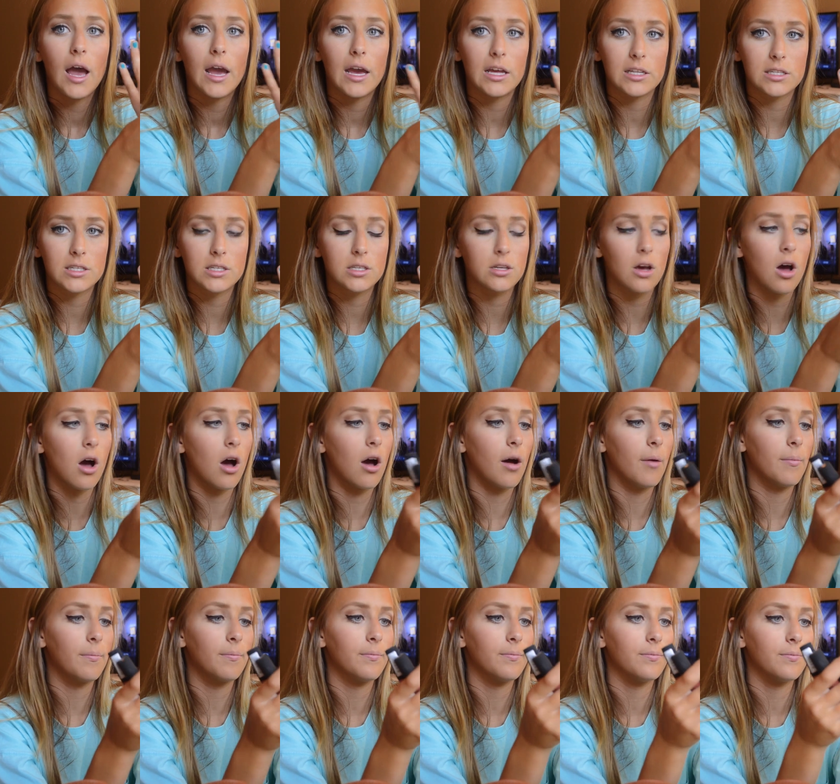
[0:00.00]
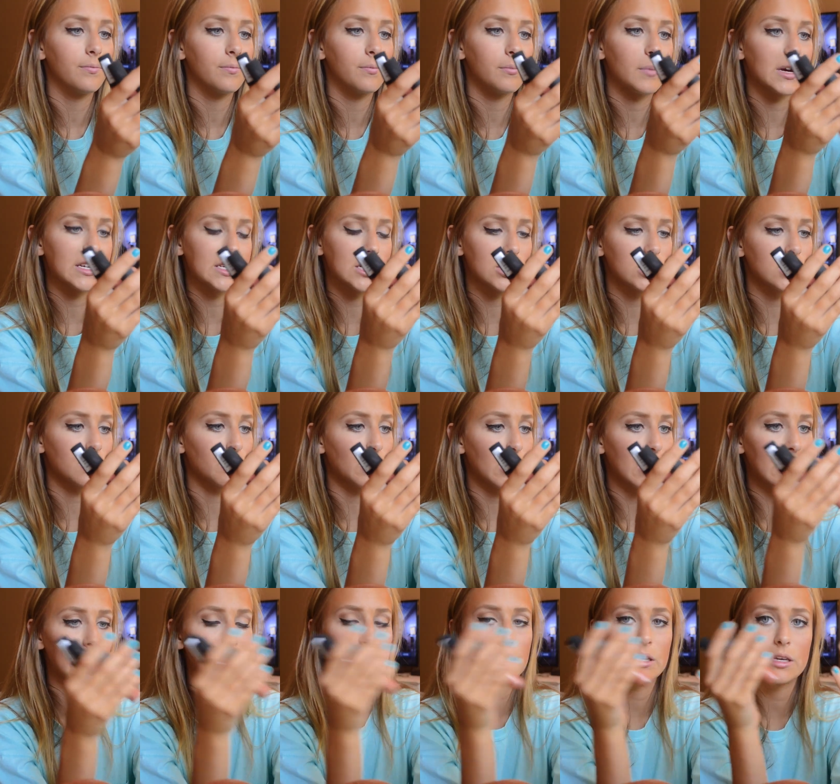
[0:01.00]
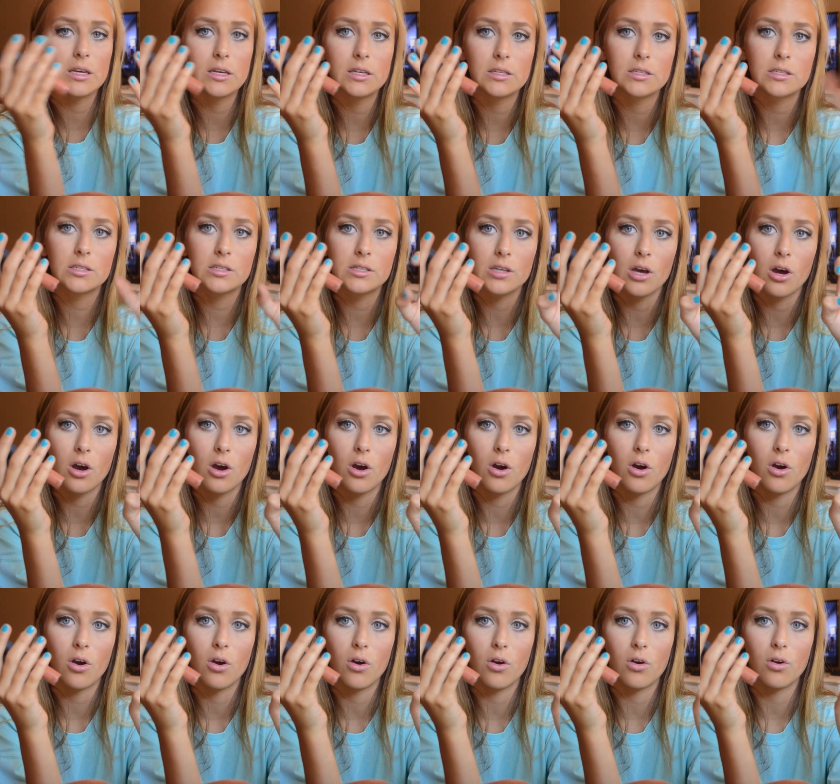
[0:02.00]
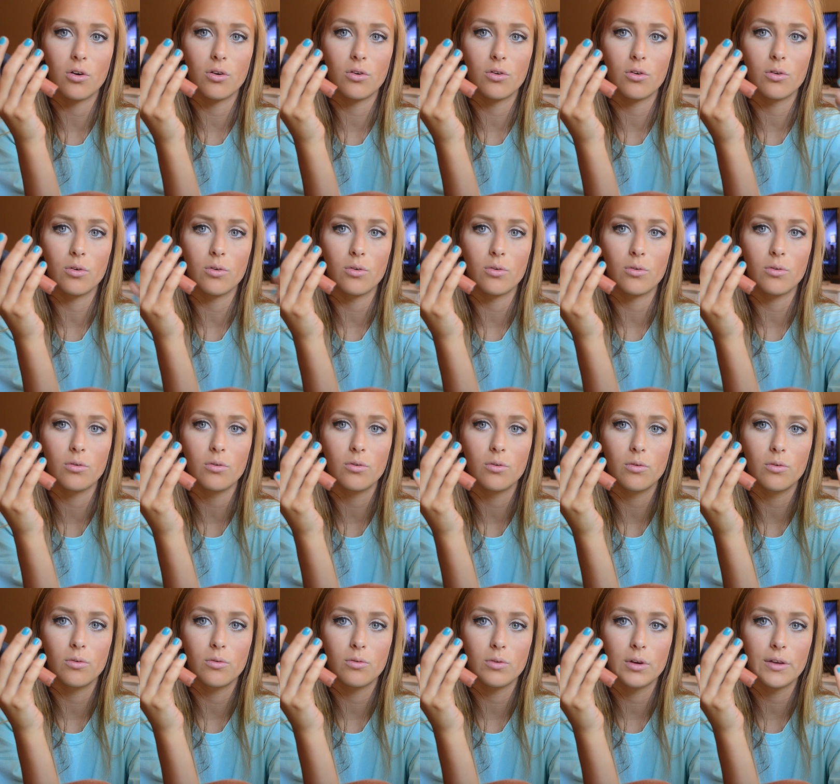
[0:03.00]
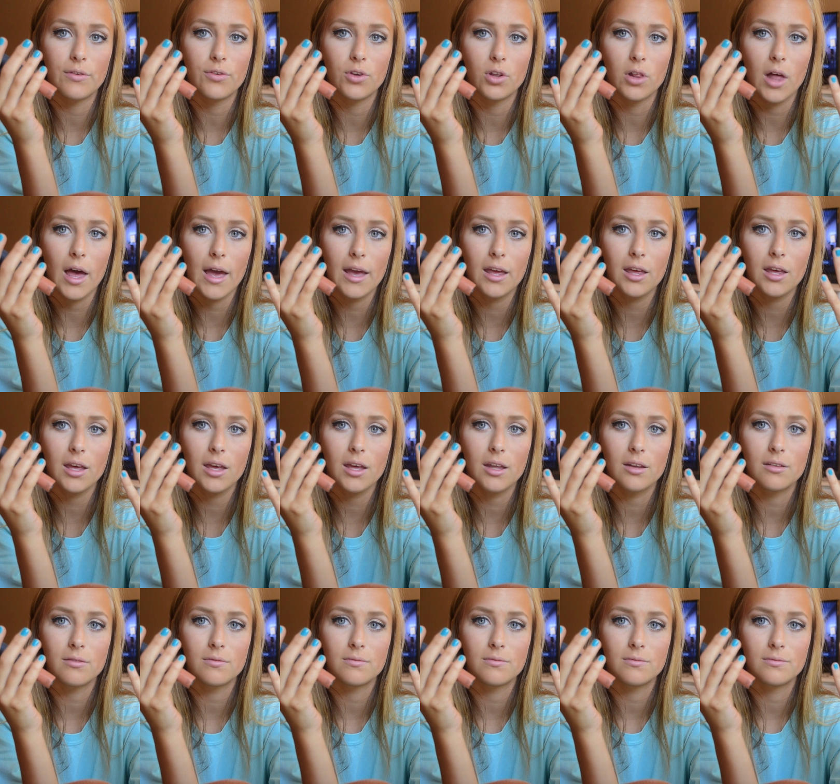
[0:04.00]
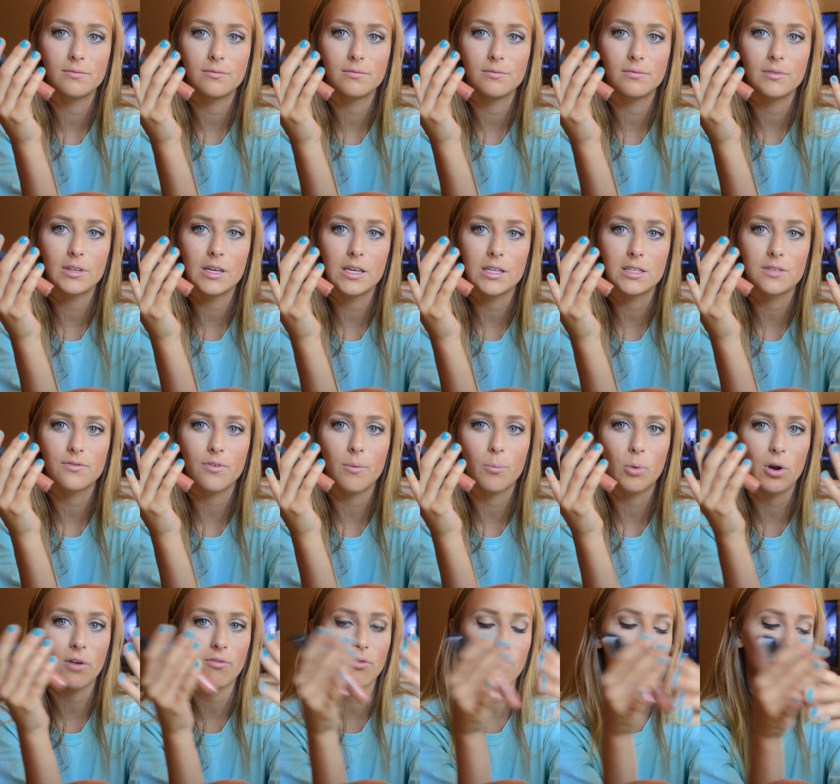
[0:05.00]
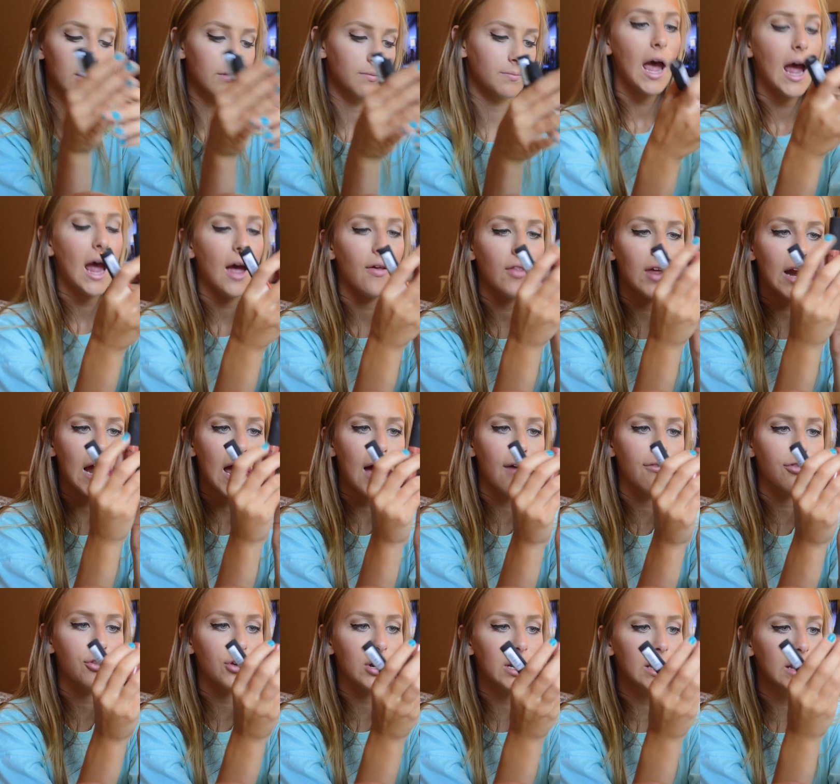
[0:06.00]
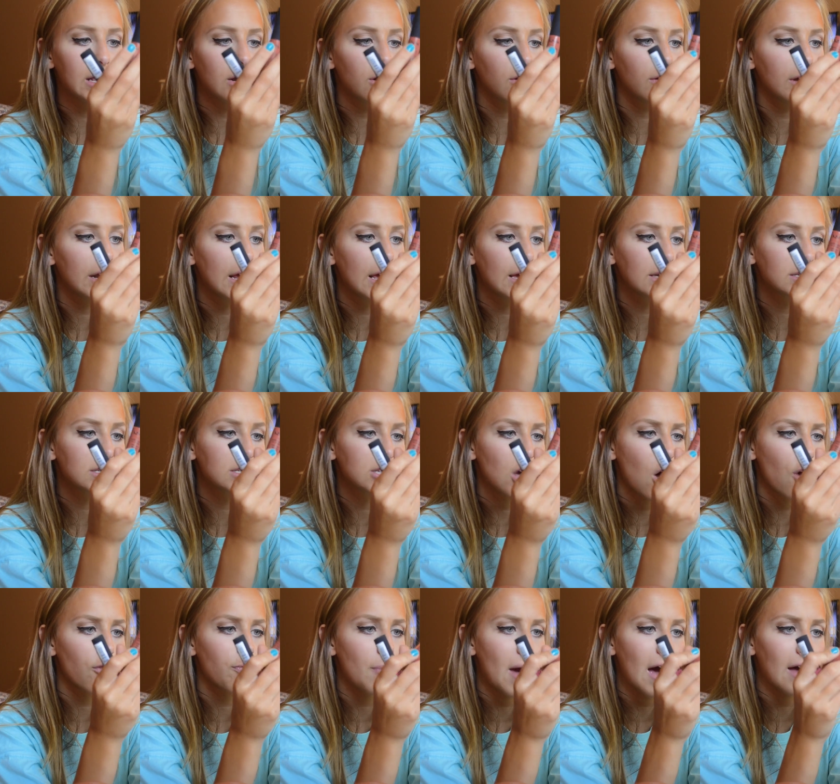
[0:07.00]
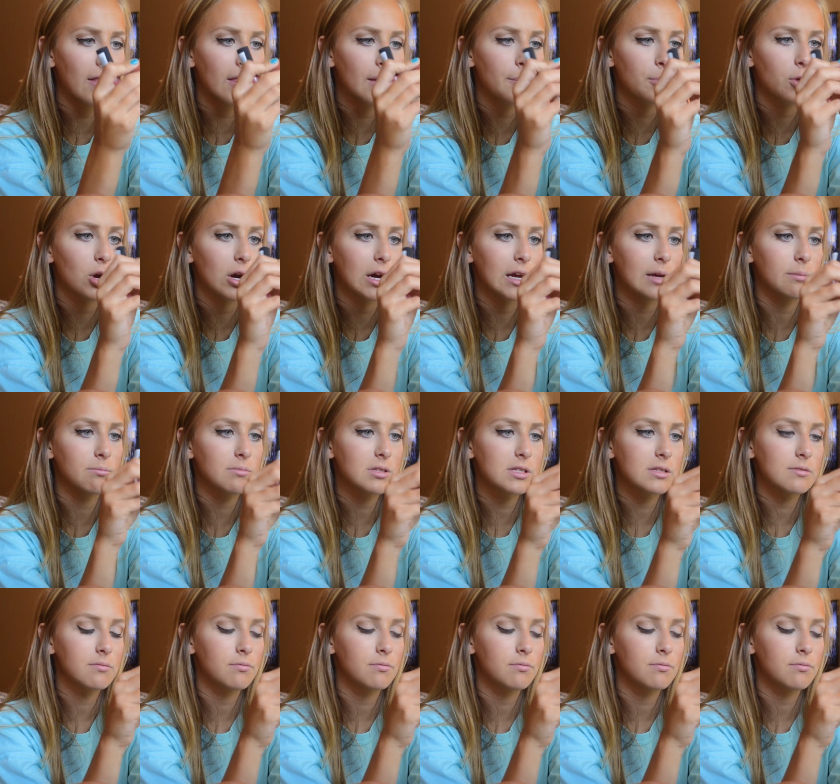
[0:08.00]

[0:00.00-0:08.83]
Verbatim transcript: it's um my sister Bradley's so if you like it it's from Revlon. And then I have three little NYX soft matte lip creams